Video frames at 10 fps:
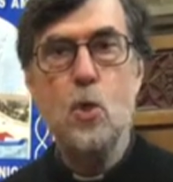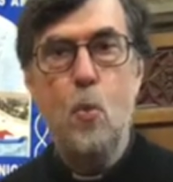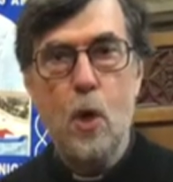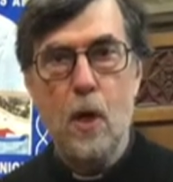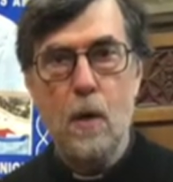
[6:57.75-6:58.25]

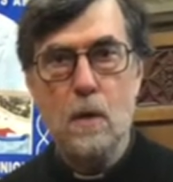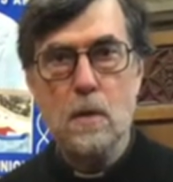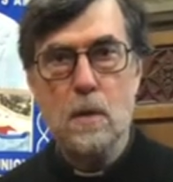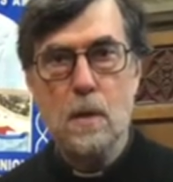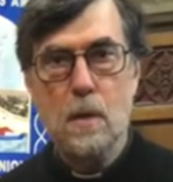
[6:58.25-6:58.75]

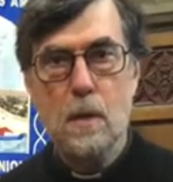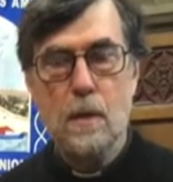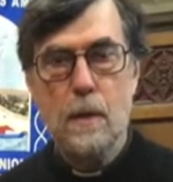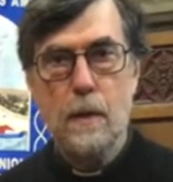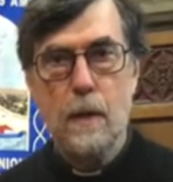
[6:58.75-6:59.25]
world.
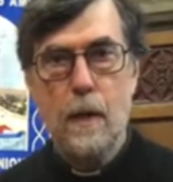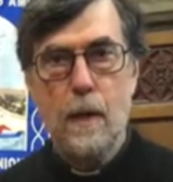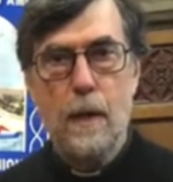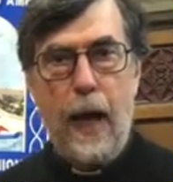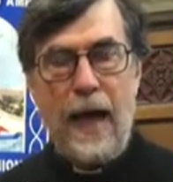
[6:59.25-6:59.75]

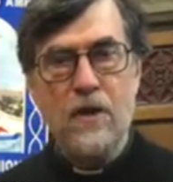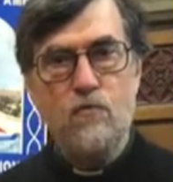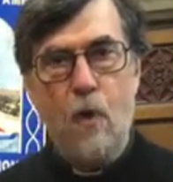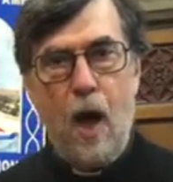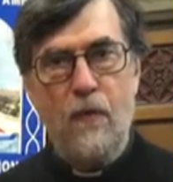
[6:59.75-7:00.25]
And
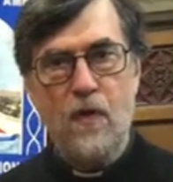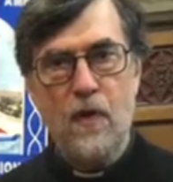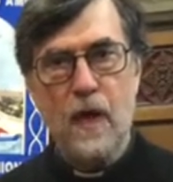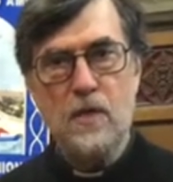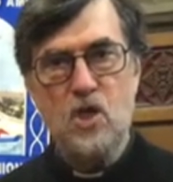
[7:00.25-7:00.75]
rather
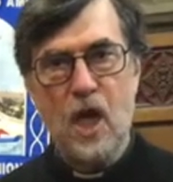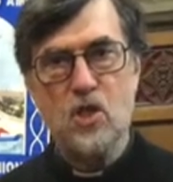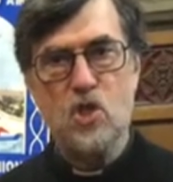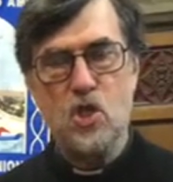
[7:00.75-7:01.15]
than just